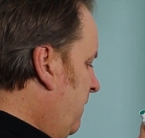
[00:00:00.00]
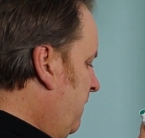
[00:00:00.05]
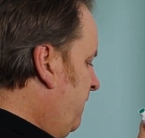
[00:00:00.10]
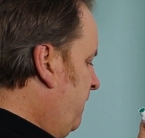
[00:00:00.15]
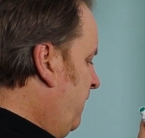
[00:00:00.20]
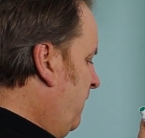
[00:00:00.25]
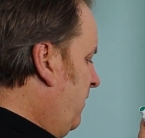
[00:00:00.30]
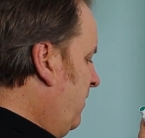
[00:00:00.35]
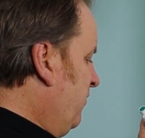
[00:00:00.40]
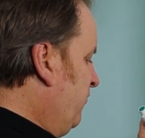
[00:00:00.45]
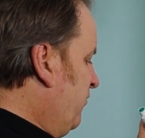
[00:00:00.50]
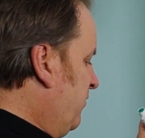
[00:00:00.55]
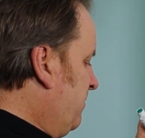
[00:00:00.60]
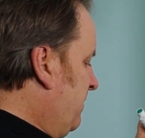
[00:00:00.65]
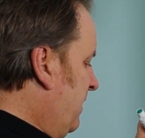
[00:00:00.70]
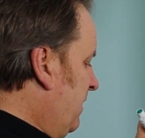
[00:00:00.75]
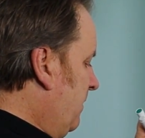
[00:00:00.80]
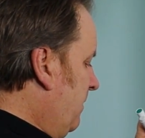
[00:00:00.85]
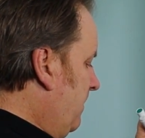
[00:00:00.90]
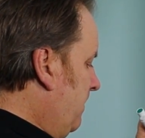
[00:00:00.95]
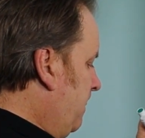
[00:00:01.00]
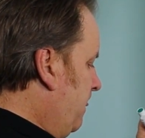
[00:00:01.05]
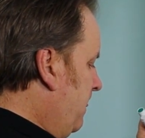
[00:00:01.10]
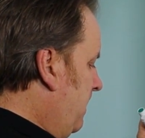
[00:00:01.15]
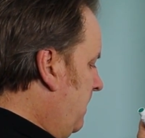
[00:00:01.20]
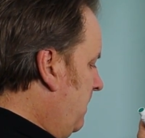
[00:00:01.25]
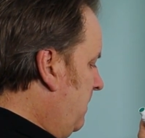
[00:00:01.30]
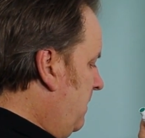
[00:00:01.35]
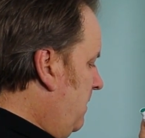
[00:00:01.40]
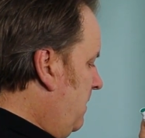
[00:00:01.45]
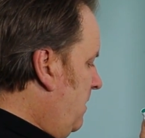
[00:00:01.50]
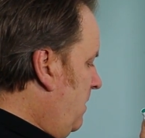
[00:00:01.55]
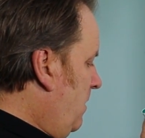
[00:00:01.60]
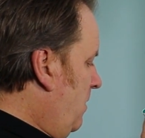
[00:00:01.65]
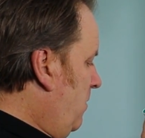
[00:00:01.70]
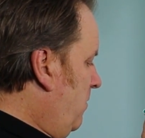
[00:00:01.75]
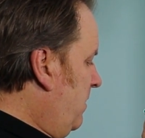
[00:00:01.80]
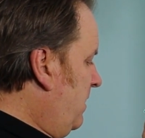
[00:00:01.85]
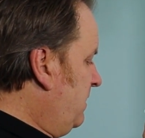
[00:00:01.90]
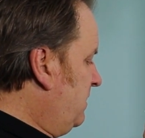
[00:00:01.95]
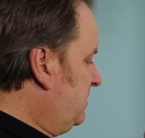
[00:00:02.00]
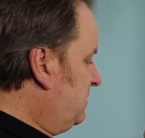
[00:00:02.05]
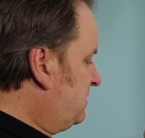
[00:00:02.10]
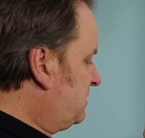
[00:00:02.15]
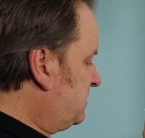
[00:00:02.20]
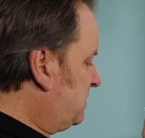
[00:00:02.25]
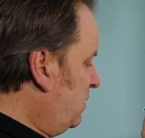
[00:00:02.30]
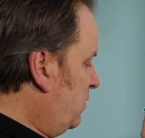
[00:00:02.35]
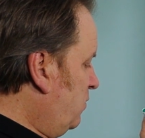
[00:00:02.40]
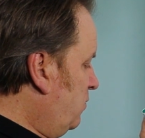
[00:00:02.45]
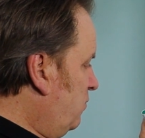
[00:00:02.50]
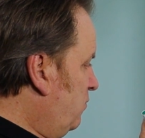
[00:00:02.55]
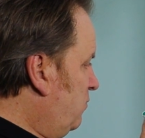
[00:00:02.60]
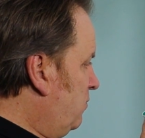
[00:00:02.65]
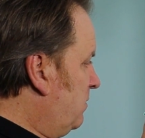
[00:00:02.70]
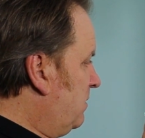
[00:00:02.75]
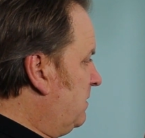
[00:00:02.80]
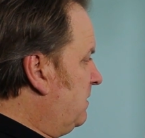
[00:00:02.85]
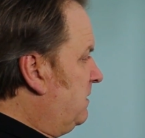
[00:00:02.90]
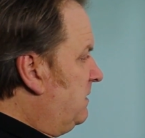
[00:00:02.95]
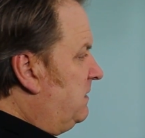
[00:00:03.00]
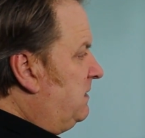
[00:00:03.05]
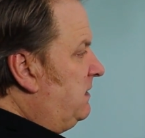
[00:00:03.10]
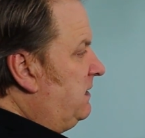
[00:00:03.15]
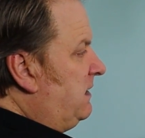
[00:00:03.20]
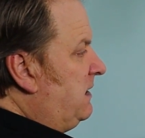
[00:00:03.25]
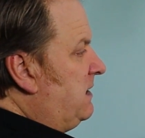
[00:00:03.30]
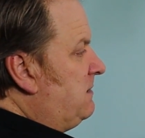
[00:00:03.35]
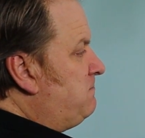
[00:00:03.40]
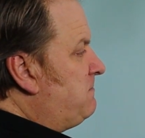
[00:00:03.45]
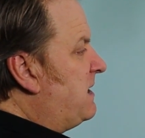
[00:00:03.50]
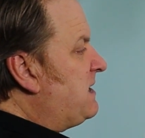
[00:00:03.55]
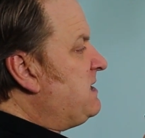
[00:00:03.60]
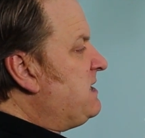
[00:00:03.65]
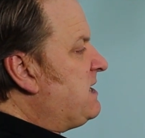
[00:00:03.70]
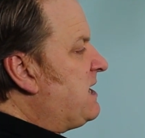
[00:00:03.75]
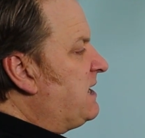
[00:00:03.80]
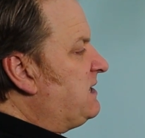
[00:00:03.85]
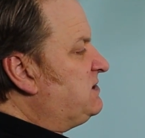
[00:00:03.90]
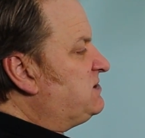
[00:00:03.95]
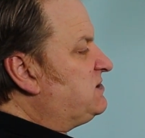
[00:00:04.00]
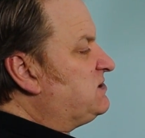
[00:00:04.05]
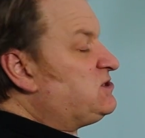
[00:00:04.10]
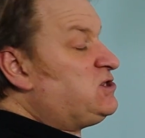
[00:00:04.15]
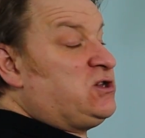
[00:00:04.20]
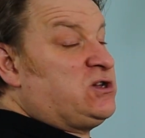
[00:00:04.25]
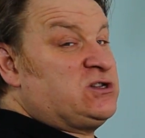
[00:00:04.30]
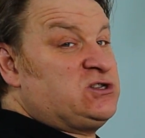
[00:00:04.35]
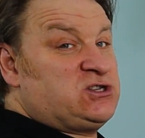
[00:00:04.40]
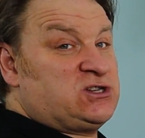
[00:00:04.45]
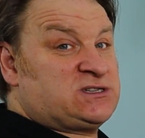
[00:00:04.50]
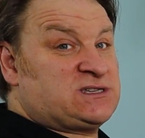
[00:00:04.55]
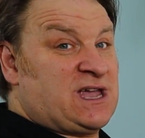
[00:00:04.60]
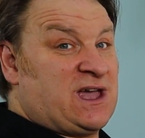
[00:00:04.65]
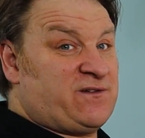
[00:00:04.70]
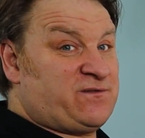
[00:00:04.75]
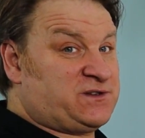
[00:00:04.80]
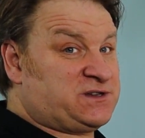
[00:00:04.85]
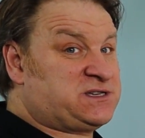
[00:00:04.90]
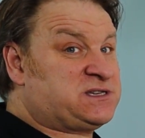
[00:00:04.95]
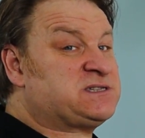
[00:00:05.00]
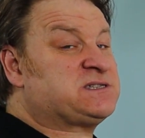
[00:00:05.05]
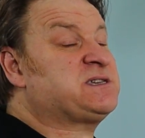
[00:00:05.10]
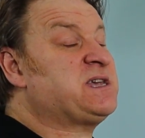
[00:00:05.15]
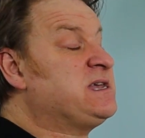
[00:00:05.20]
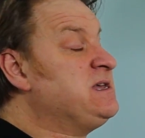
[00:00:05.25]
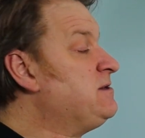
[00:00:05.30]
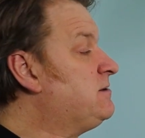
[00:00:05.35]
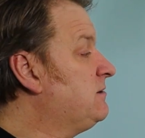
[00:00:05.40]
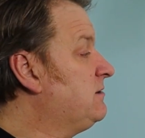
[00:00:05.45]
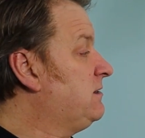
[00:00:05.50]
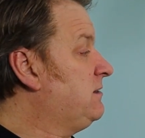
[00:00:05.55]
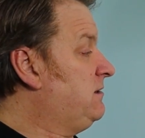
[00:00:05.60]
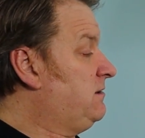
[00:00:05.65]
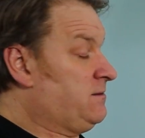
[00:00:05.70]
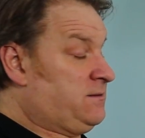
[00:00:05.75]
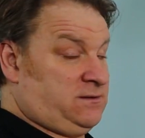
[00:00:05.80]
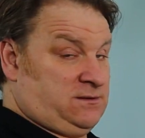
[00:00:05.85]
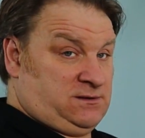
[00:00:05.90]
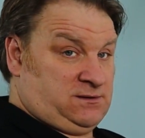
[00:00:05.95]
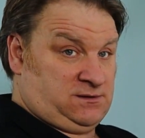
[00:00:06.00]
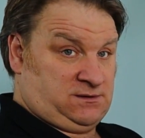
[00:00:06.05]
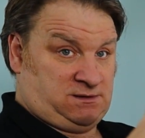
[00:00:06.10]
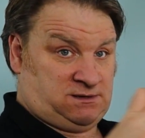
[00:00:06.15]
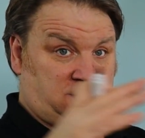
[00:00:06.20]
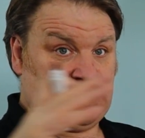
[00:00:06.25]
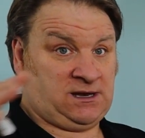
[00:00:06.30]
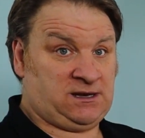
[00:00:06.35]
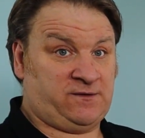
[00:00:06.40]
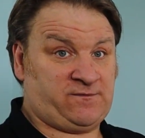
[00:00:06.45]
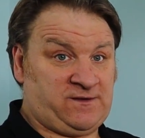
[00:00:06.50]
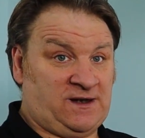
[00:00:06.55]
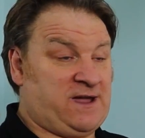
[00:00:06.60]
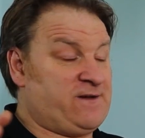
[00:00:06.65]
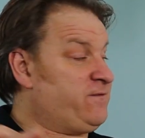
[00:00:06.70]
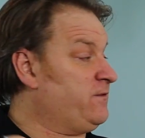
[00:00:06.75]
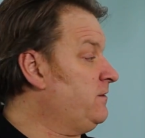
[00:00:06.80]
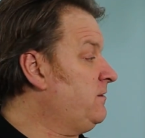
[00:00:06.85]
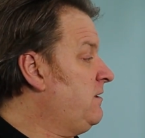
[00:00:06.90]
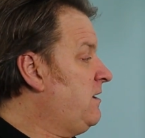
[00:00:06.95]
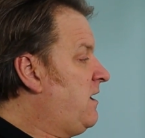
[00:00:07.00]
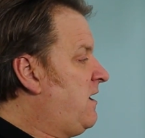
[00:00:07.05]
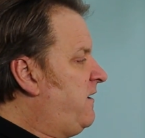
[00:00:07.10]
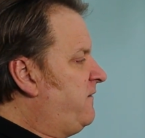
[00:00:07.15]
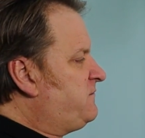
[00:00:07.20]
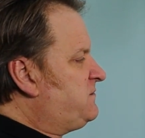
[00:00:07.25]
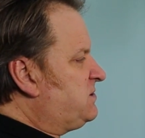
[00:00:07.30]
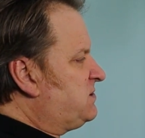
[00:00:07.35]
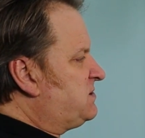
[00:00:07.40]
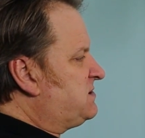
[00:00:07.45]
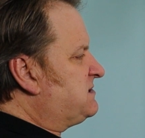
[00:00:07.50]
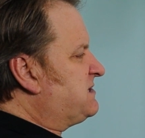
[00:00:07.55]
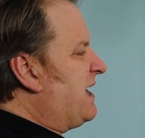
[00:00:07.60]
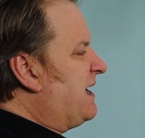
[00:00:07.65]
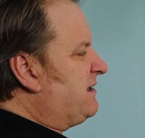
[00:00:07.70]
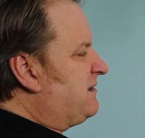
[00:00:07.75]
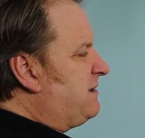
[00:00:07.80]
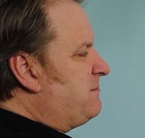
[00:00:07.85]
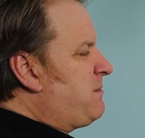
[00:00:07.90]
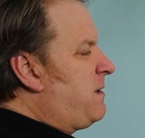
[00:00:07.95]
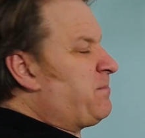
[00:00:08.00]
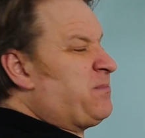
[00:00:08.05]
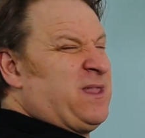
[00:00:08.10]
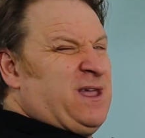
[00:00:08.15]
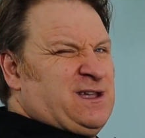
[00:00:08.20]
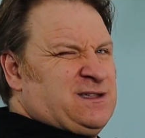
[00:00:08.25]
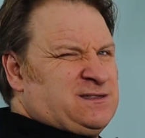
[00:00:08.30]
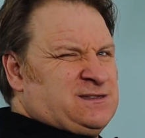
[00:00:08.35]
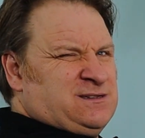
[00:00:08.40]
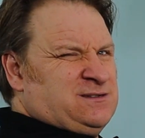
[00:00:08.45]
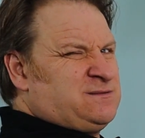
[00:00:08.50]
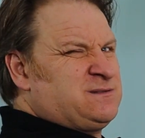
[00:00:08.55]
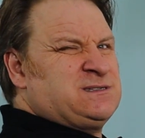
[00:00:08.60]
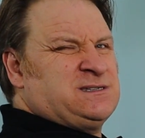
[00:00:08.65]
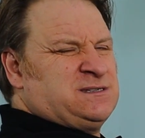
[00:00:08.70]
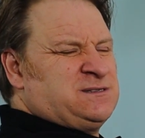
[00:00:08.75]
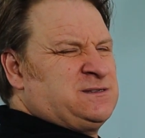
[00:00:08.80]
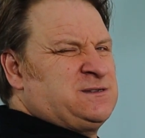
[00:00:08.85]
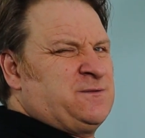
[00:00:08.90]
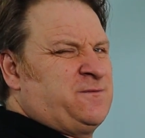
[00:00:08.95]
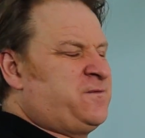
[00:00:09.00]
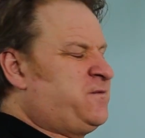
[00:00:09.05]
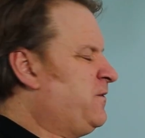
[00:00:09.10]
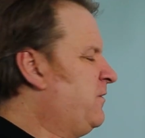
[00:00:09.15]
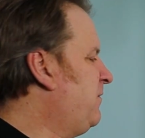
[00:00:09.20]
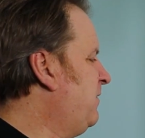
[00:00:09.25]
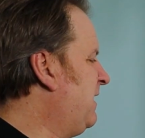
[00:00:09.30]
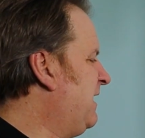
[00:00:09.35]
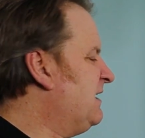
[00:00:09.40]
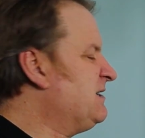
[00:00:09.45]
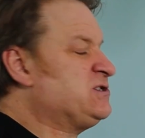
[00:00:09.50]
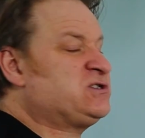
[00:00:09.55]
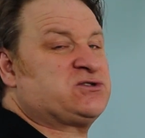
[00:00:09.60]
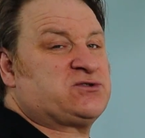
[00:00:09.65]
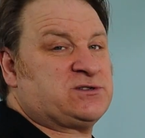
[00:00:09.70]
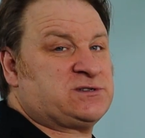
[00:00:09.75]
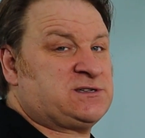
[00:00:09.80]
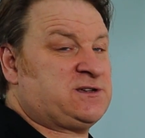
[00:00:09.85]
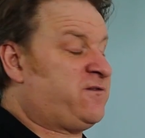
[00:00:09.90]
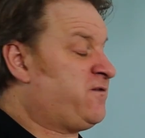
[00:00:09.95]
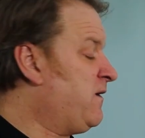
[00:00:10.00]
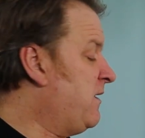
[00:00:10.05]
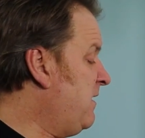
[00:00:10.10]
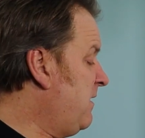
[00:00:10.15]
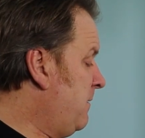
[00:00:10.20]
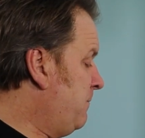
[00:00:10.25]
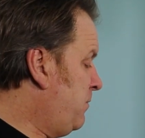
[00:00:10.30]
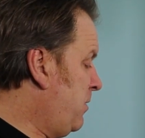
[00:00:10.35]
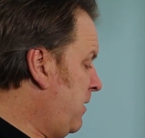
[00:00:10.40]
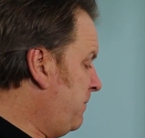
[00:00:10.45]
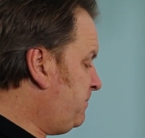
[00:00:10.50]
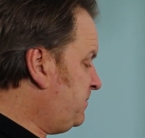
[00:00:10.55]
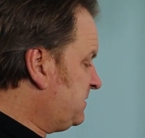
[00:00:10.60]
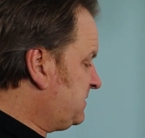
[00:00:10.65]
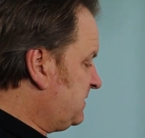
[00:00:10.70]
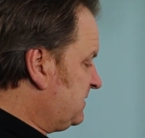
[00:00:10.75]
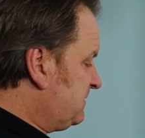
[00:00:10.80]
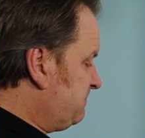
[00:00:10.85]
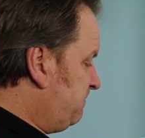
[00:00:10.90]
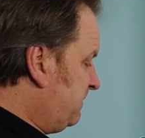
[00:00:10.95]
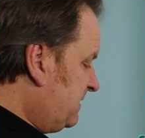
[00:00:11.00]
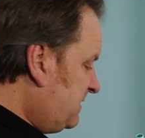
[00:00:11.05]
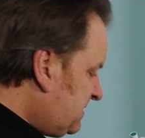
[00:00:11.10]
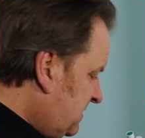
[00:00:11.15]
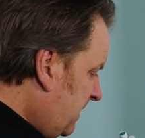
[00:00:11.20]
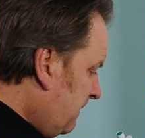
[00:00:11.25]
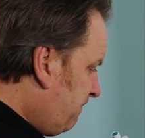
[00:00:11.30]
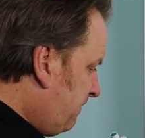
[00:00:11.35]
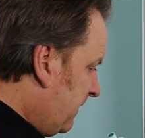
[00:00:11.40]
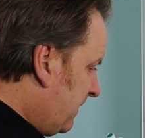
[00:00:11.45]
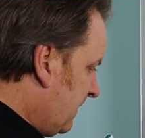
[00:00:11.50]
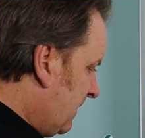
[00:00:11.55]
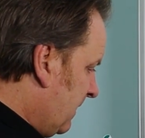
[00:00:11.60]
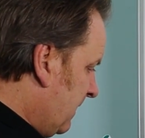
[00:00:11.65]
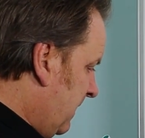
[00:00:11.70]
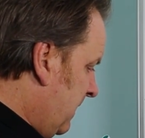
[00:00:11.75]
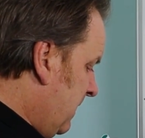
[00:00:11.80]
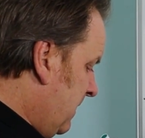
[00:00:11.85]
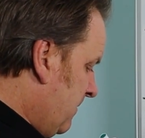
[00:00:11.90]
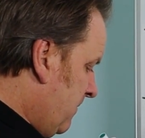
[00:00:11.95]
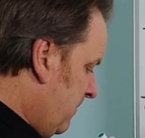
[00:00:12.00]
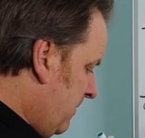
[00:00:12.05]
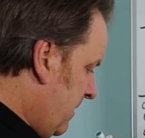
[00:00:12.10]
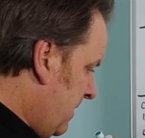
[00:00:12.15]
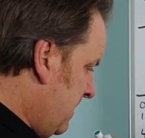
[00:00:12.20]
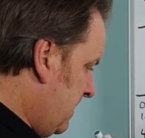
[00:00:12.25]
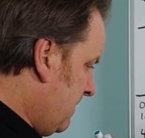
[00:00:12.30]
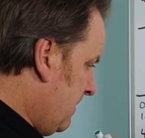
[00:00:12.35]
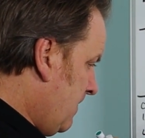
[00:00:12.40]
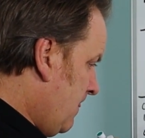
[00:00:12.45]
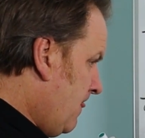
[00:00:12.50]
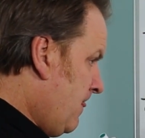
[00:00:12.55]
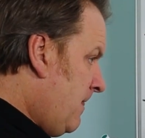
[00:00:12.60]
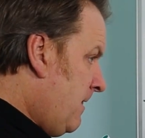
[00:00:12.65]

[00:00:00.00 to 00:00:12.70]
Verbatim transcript: 400 mil. All right, so in many cases, you can just have a single kind of level. I've just stacked them up there to, to for illustrative purposes, but typically, right,